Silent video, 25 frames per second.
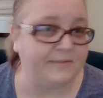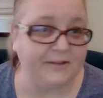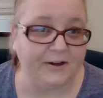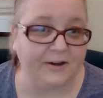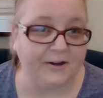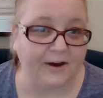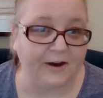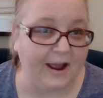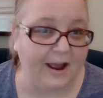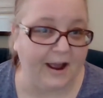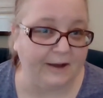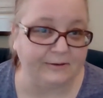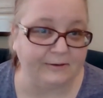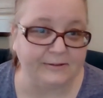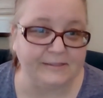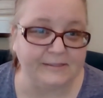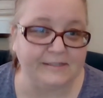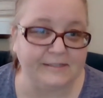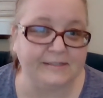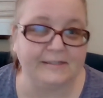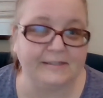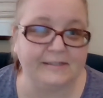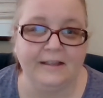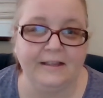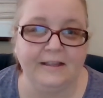your
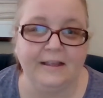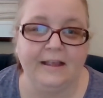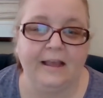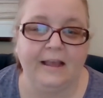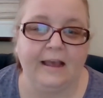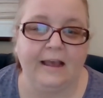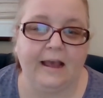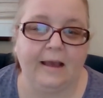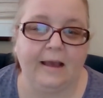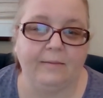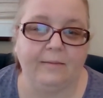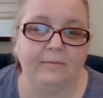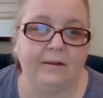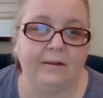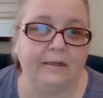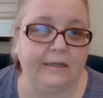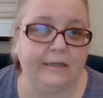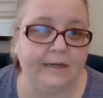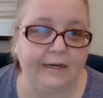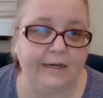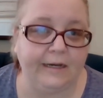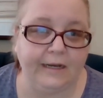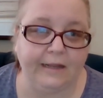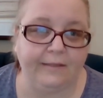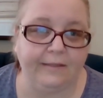house, um,
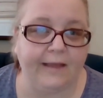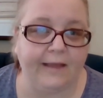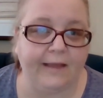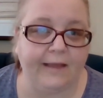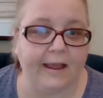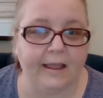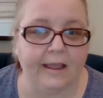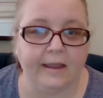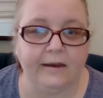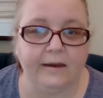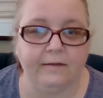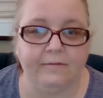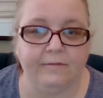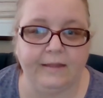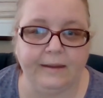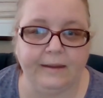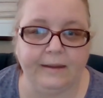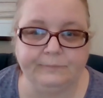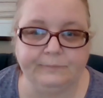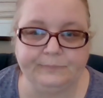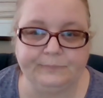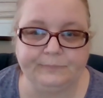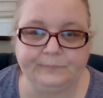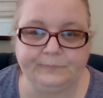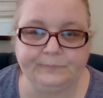cleaning, that kind of
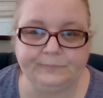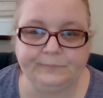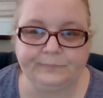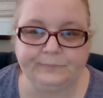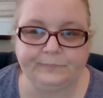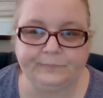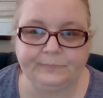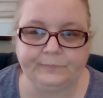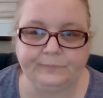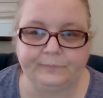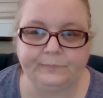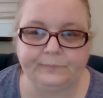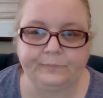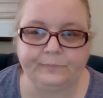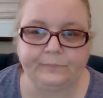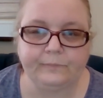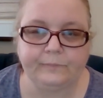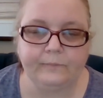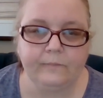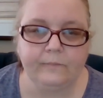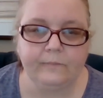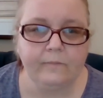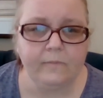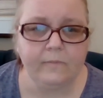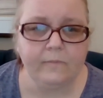thing.
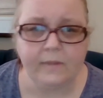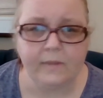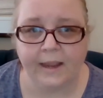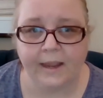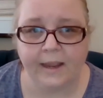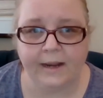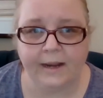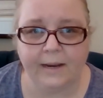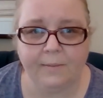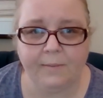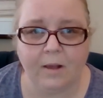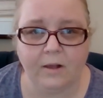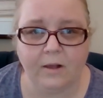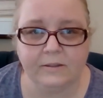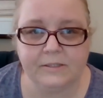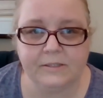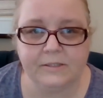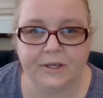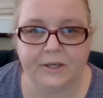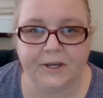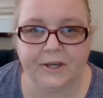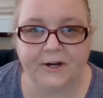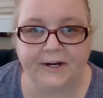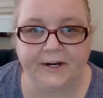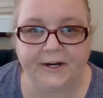And I'm
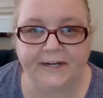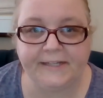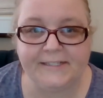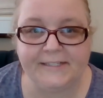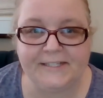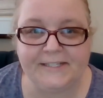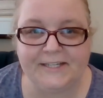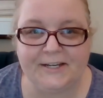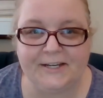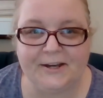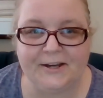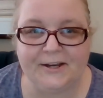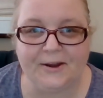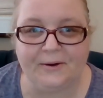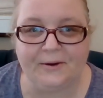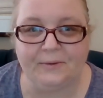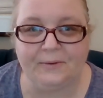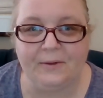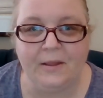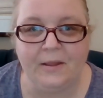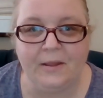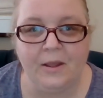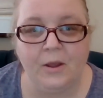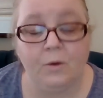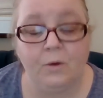also curious to know
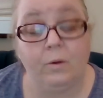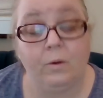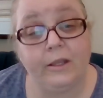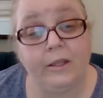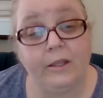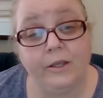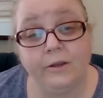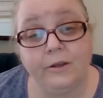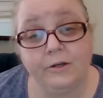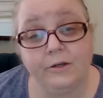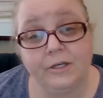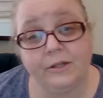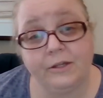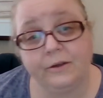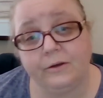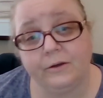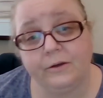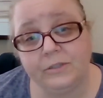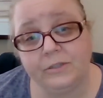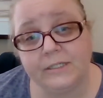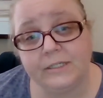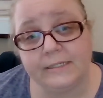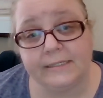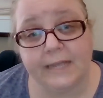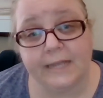what you
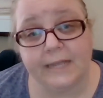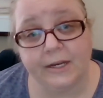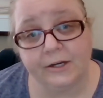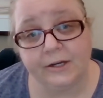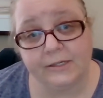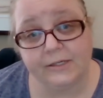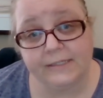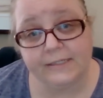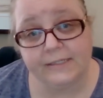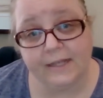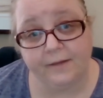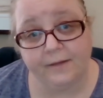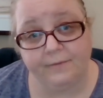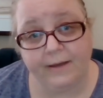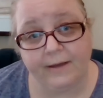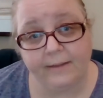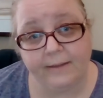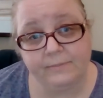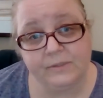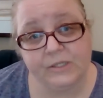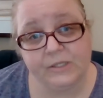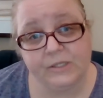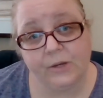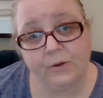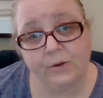do to set yourself
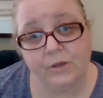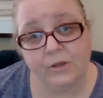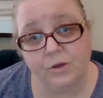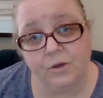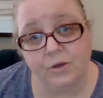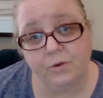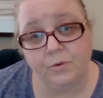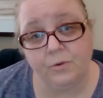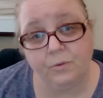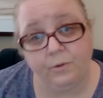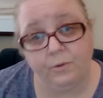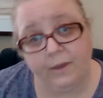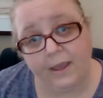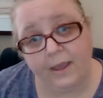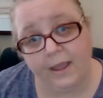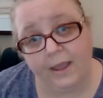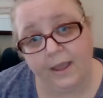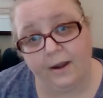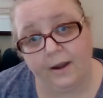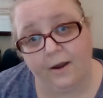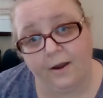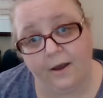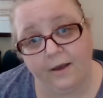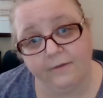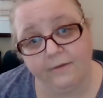up so you
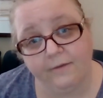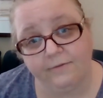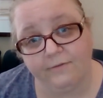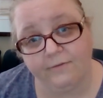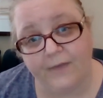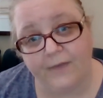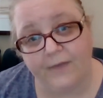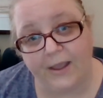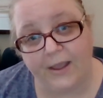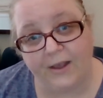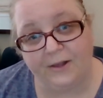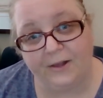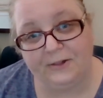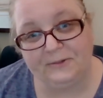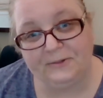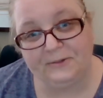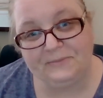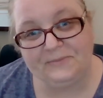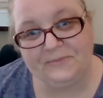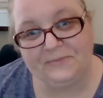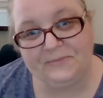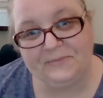cannot fail.